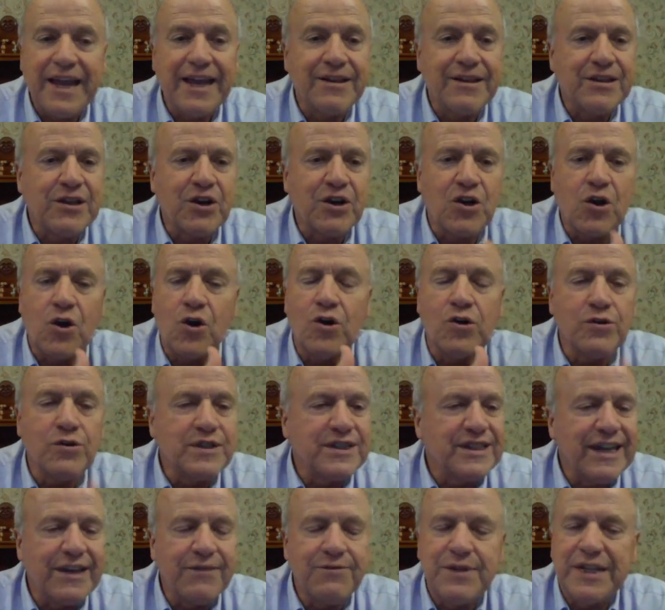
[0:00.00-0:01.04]
and their goal,
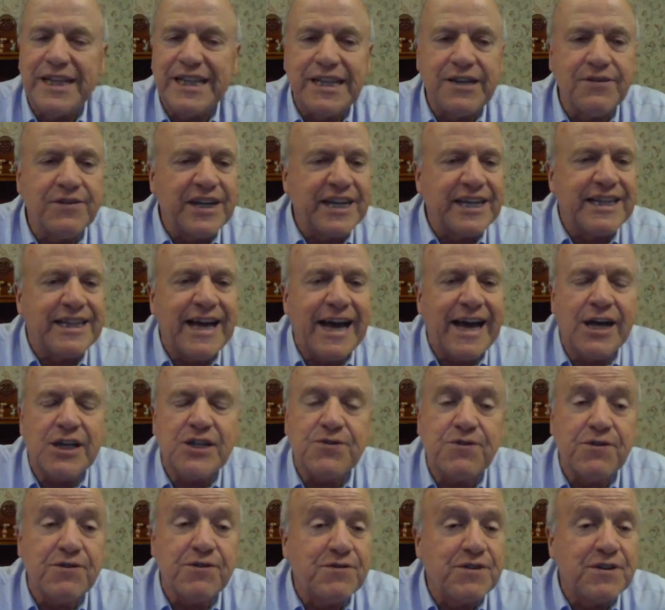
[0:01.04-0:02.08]
they'd been living in the house
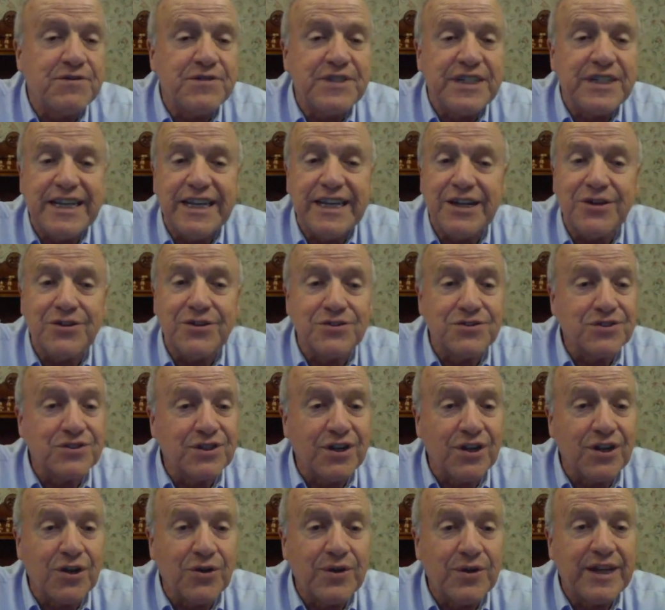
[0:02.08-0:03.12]
for 50 years, you
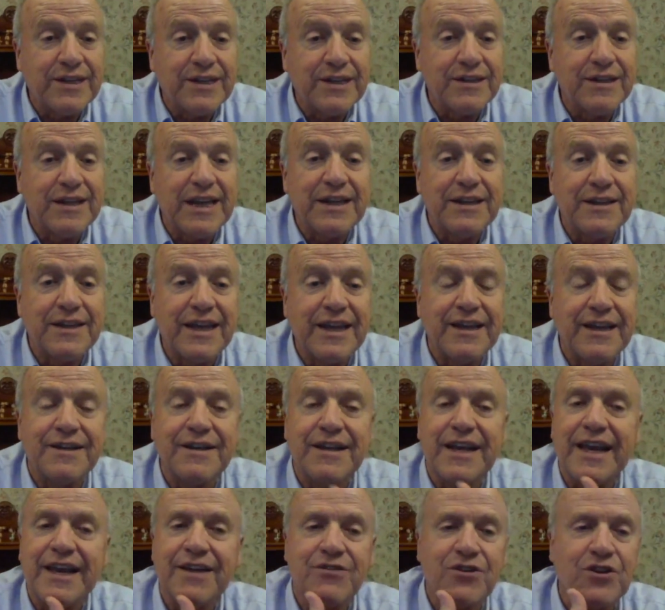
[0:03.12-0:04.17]
know, and and and
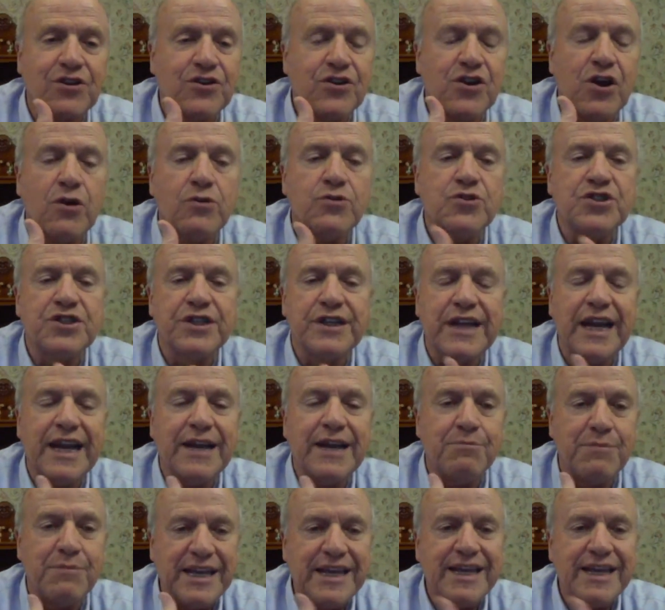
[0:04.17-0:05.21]
and the notion
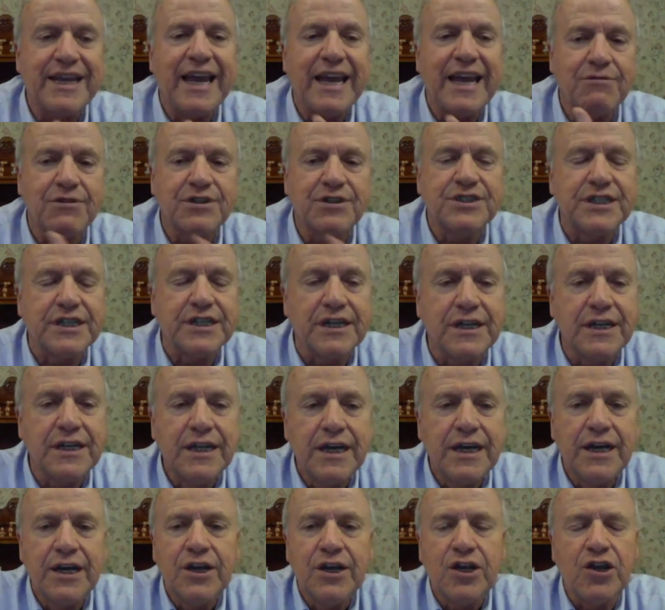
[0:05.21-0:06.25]
and being able to
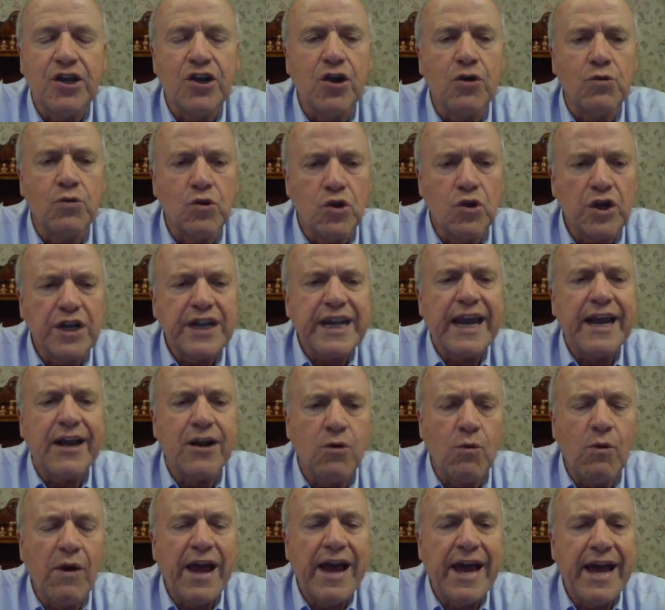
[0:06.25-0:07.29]
you know look at a
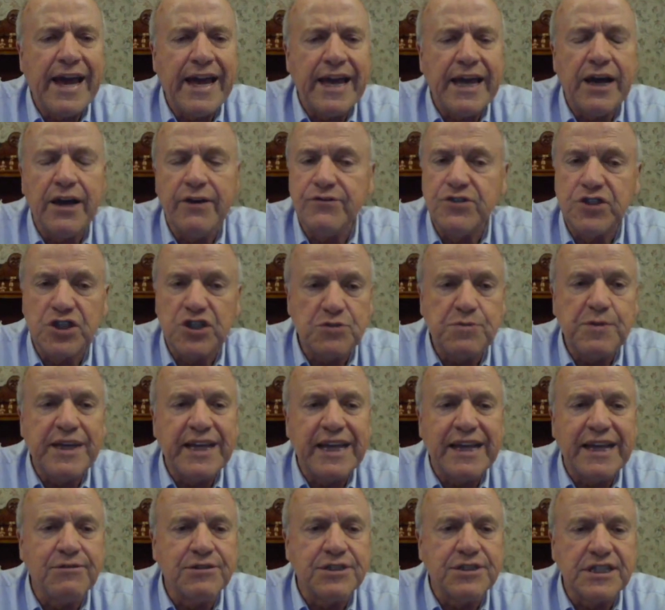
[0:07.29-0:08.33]
way of just being
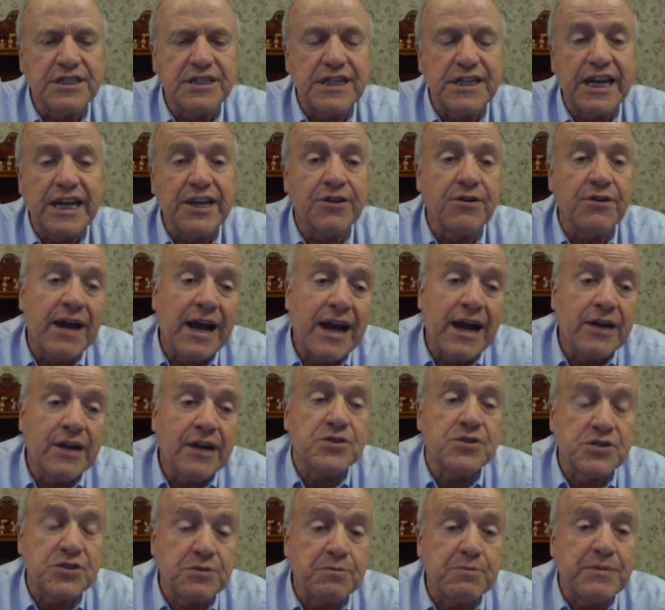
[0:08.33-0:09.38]
able to stay in their house
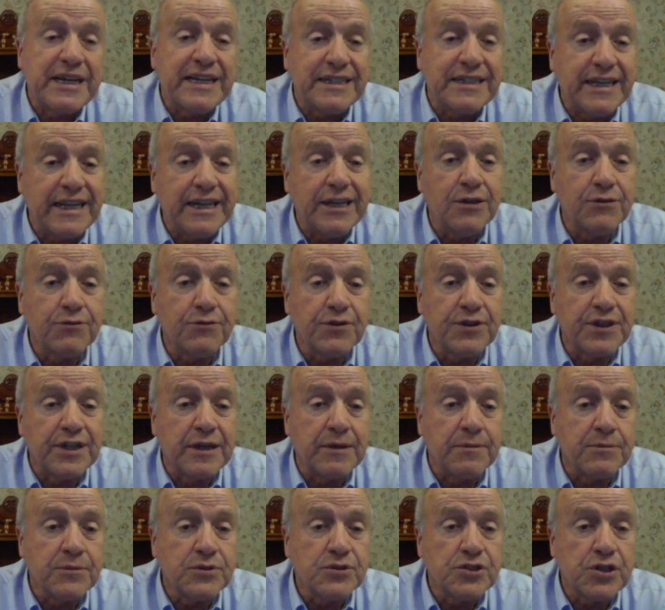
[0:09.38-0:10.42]
was a big deal for them.
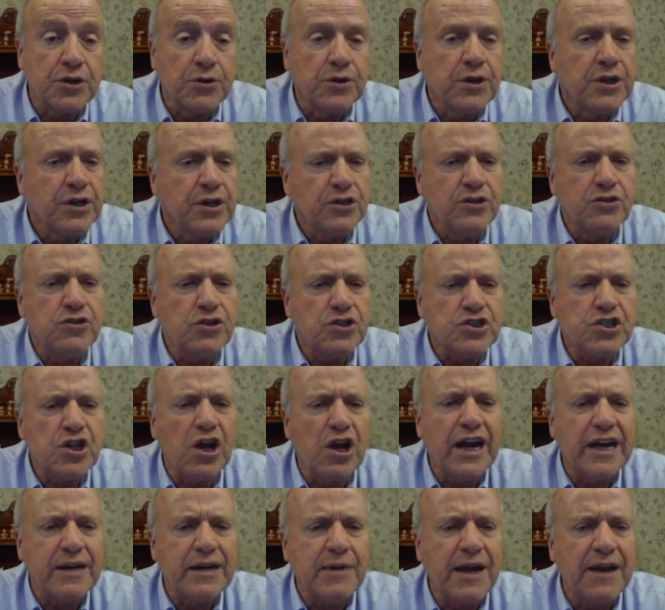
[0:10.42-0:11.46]
So can you just
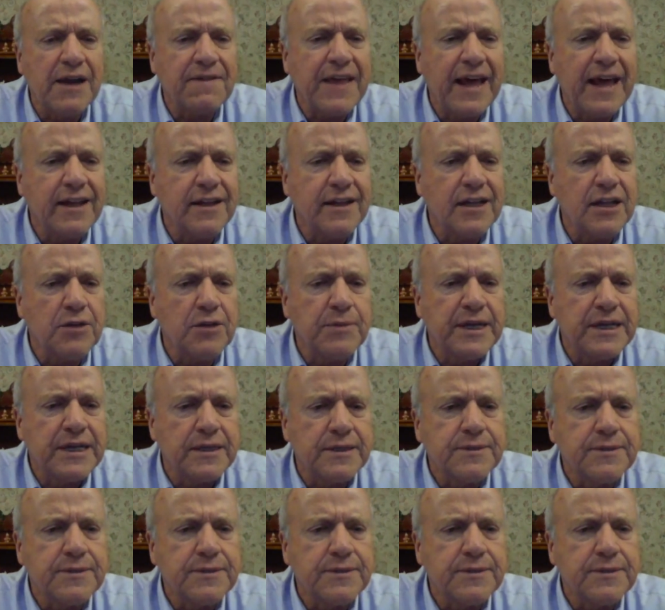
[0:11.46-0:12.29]
talk about that a little bit?